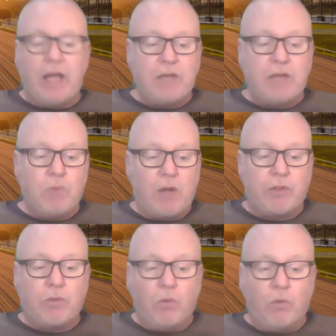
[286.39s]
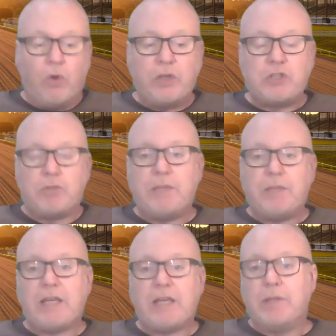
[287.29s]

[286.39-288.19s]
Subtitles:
A wealth warning should be given.